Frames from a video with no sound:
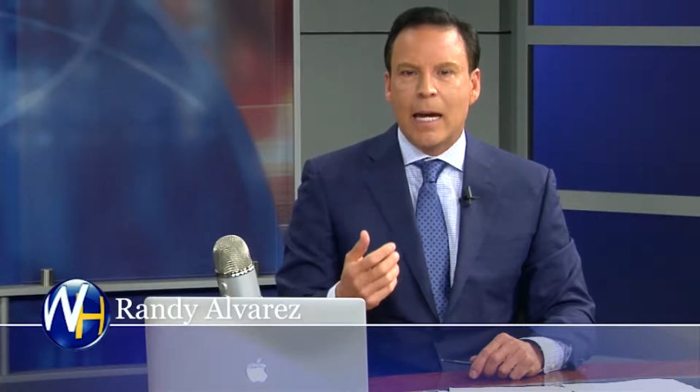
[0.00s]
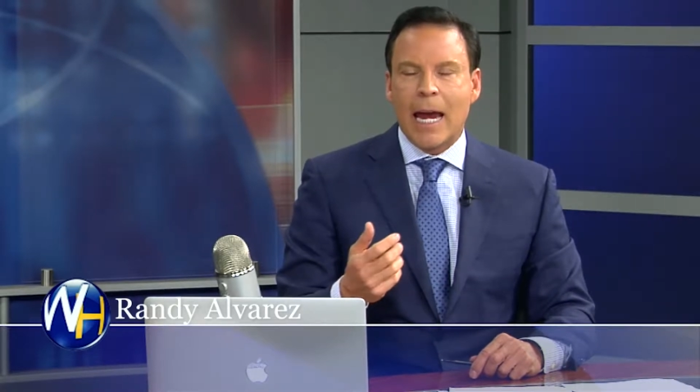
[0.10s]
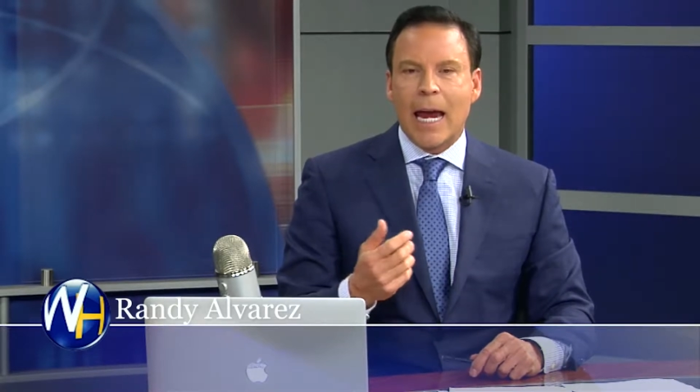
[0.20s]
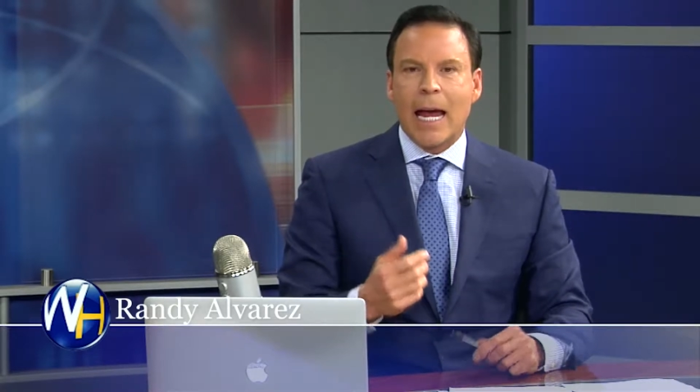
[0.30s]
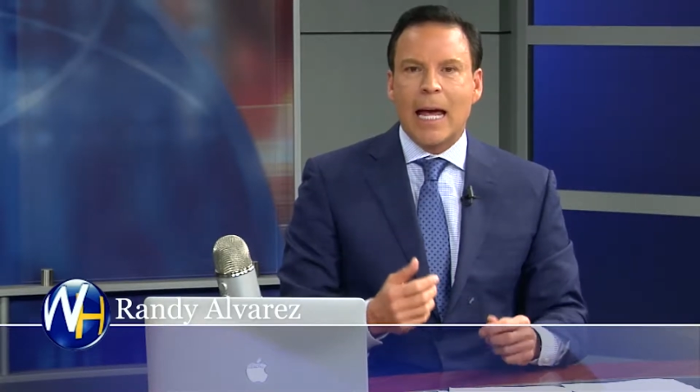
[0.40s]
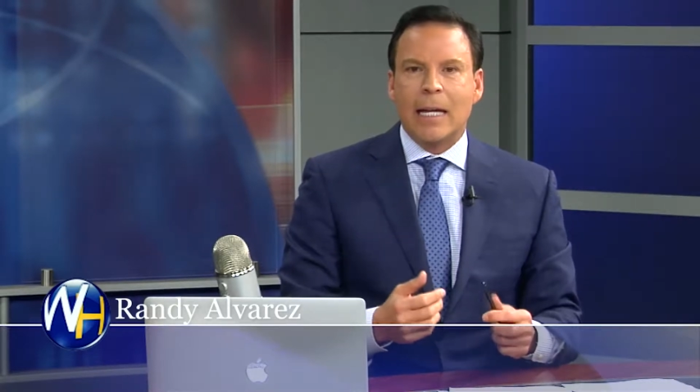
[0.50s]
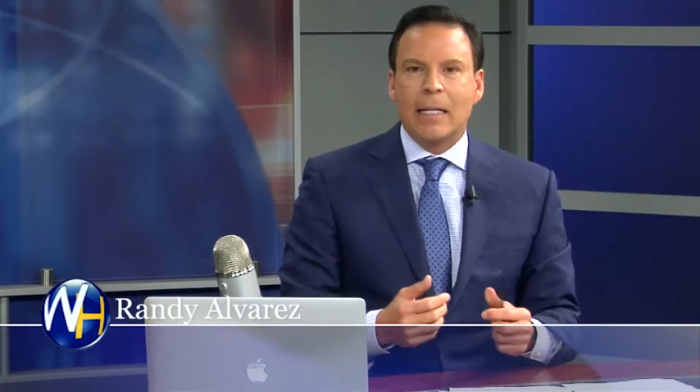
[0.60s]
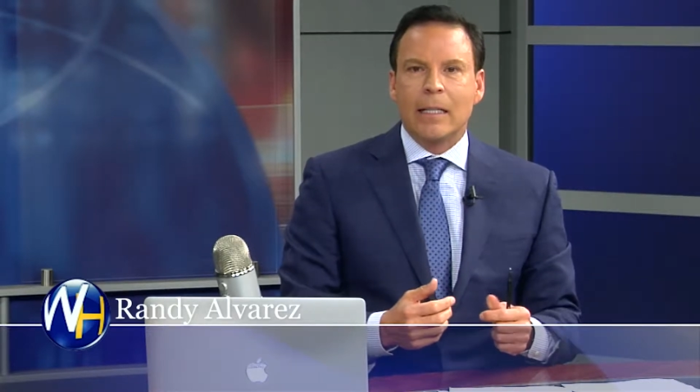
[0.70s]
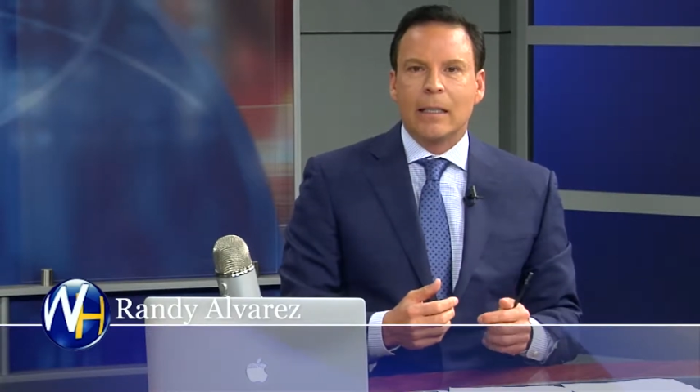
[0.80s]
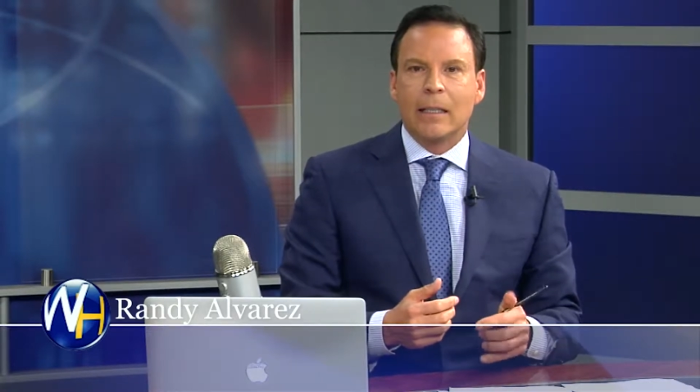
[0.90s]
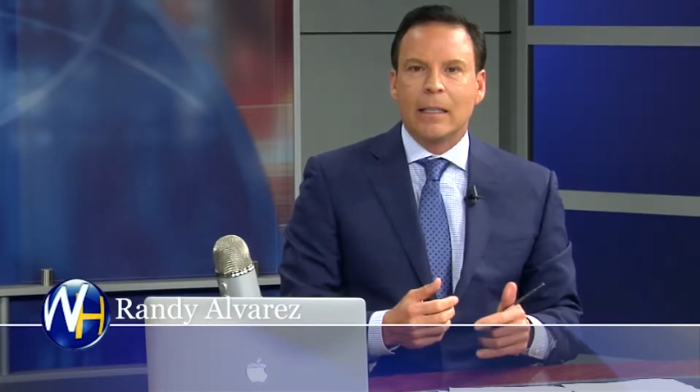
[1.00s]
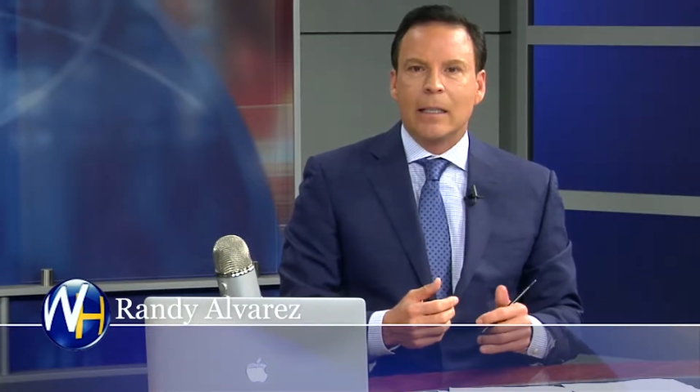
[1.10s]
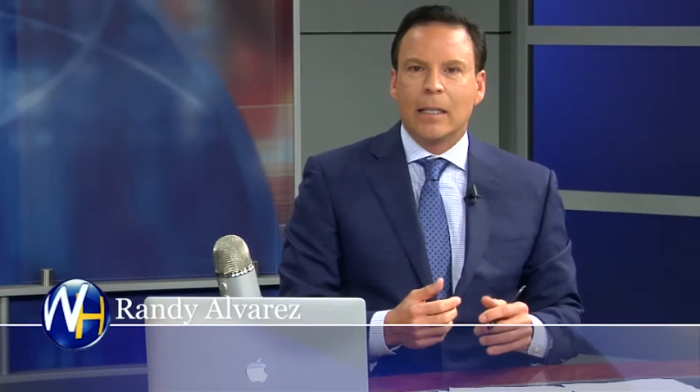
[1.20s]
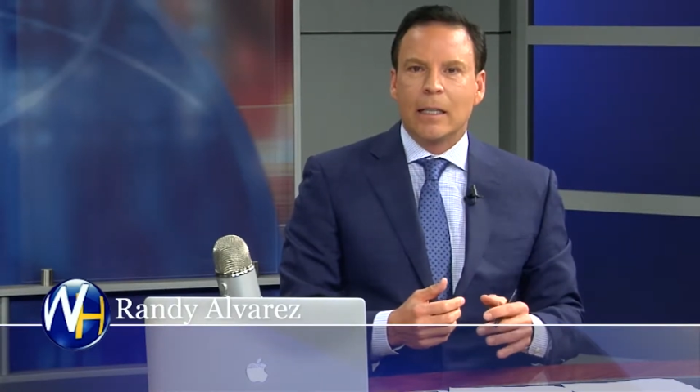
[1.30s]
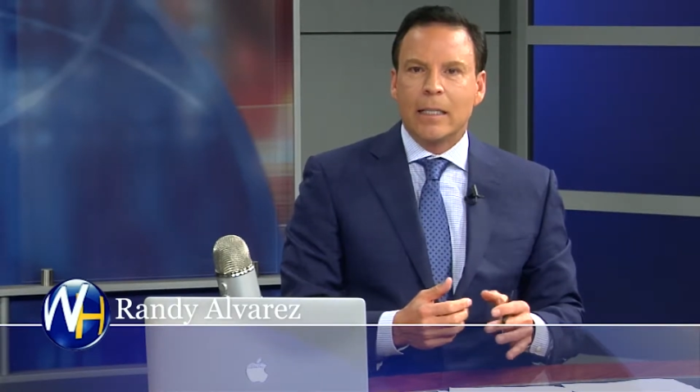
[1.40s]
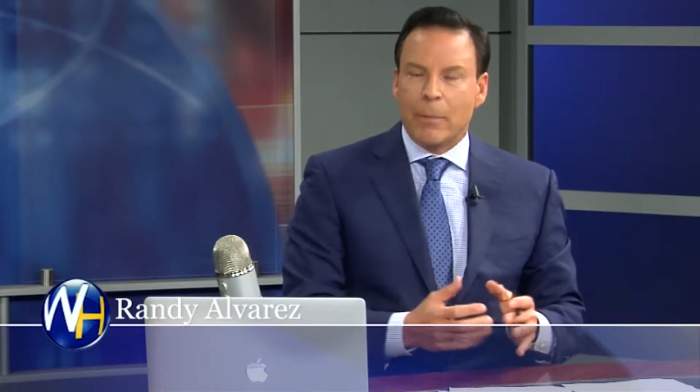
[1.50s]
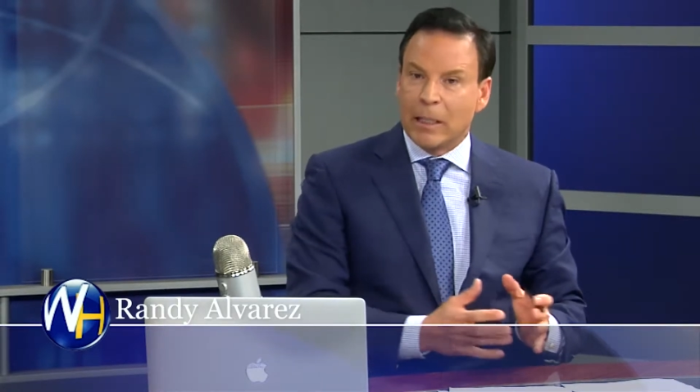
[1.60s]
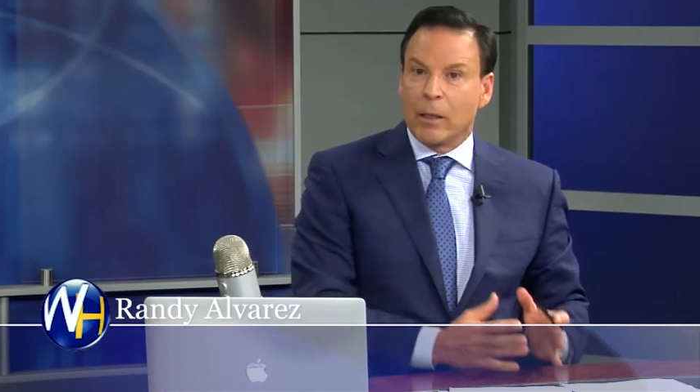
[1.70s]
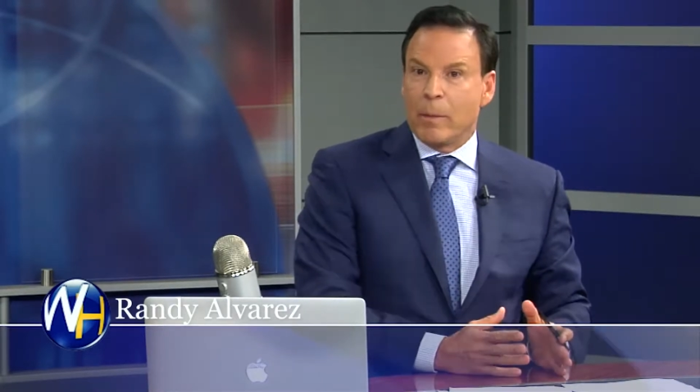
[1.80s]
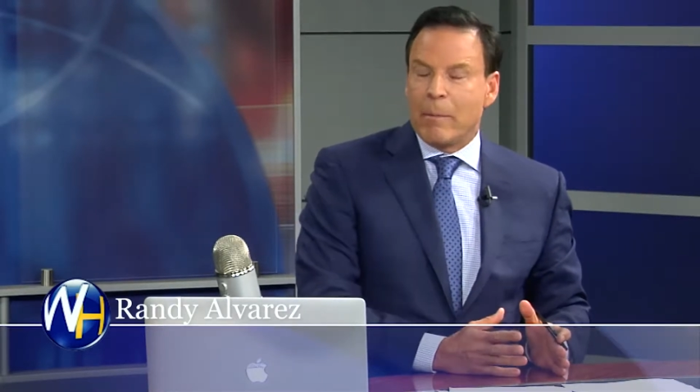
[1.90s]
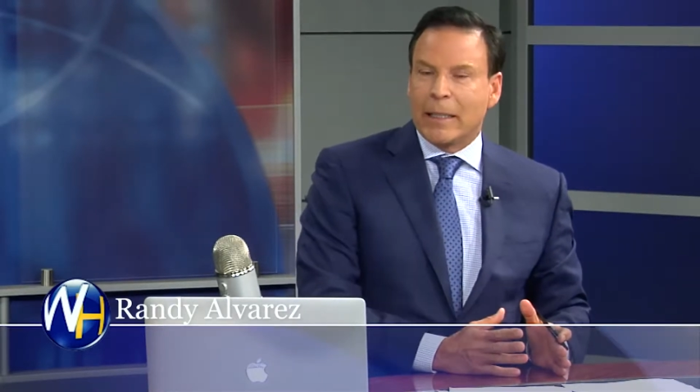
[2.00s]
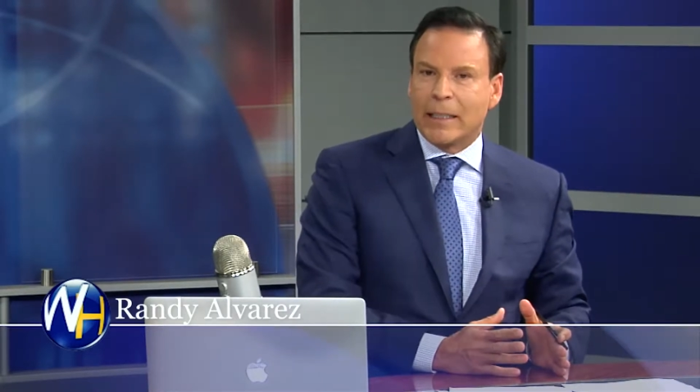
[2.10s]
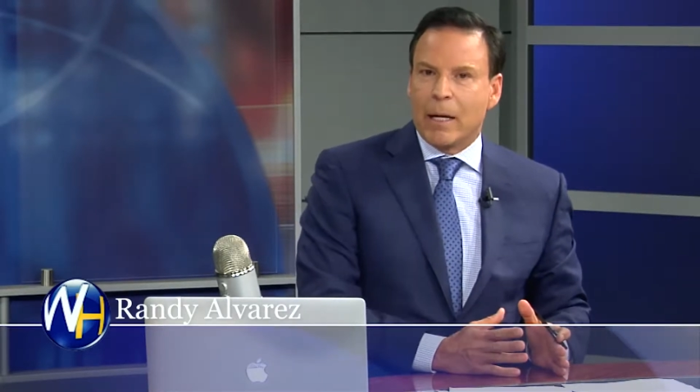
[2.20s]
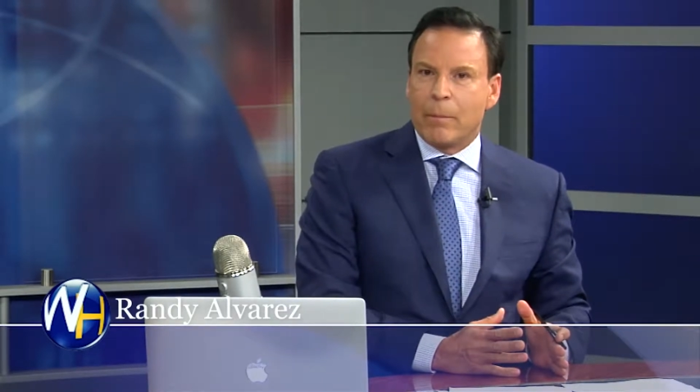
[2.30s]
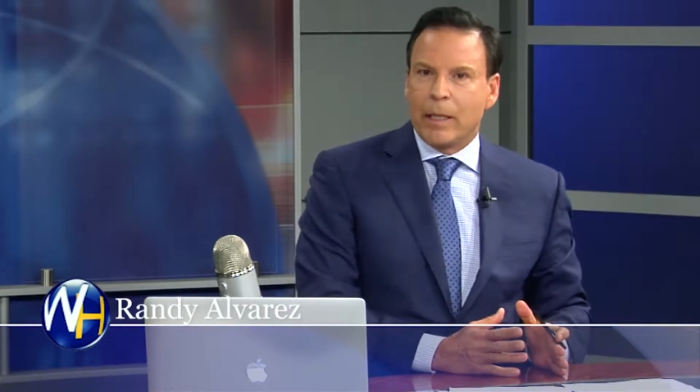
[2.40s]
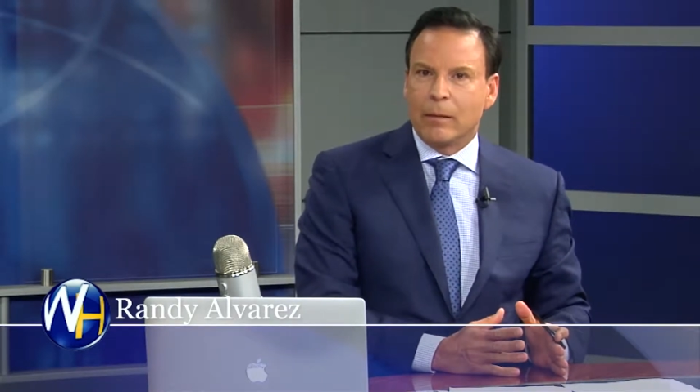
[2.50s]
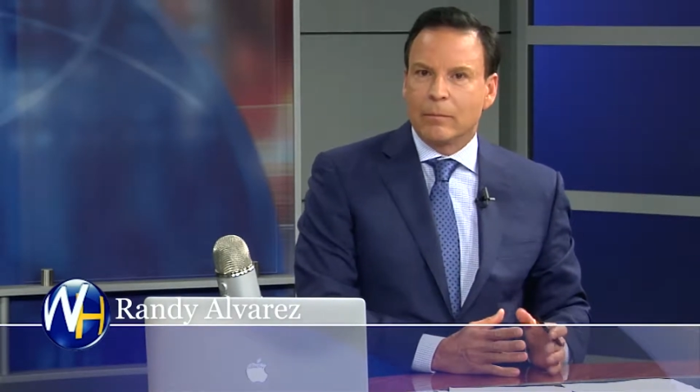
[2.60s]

And tell me a little bit about the company.